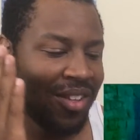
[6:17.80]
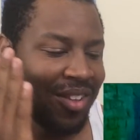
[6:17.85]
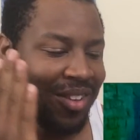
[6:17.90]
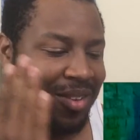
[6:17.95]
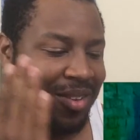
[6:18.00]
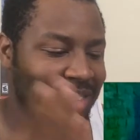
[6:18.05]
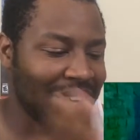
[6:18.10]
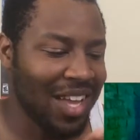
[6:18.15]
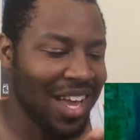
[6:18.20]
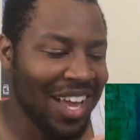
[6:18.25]

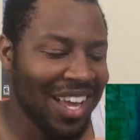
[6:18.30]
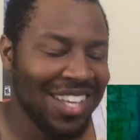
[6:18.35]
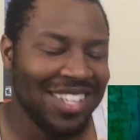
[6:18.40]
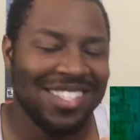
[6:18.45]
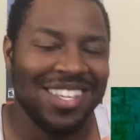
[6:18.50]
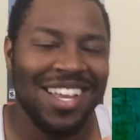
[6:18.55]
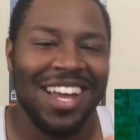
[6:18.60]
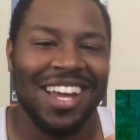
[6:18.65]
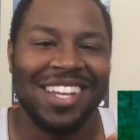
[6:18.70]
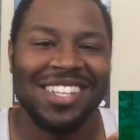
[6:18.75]

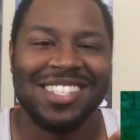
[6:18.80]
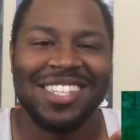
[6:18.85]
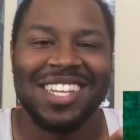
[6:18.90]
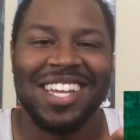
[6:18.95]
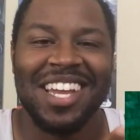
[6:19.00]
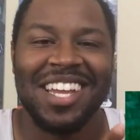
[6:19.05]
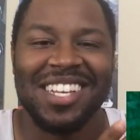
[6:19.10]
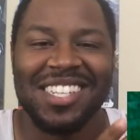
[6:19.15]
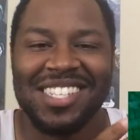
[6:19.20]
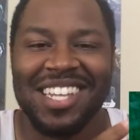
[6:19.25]
KSI is
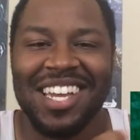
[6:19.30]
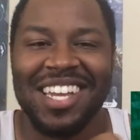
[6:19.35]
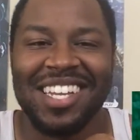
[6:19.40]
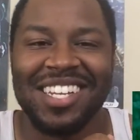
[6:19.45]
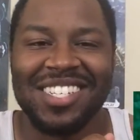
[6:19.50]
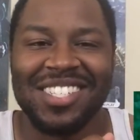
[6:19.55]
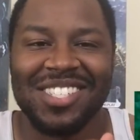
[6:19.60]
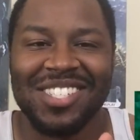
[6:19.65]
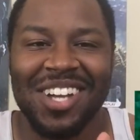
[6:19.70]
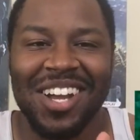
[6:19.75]
again
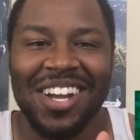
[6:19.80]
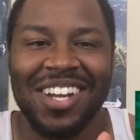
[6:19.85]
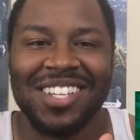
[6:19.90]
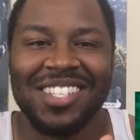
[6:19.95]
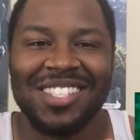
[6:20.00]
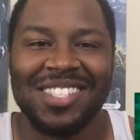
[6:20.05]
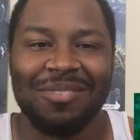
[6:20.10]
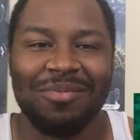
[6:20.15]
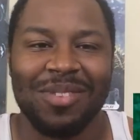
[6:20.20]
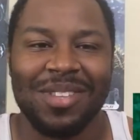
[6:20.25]
taking
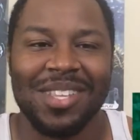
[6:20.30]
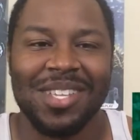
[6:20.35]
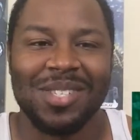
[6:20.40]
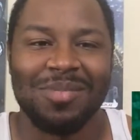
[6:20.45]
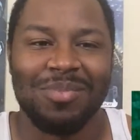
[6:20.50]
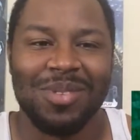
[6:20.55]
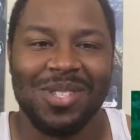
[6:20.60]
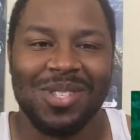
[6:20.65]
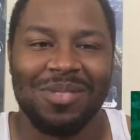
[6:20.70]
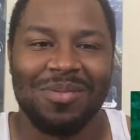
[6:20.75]
shots with this
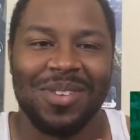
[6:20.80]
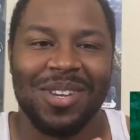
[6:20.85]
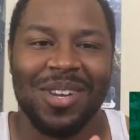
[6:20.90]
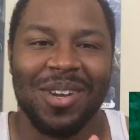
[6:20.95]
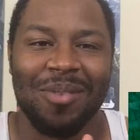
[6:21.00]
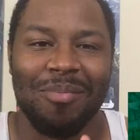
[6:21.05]
music video,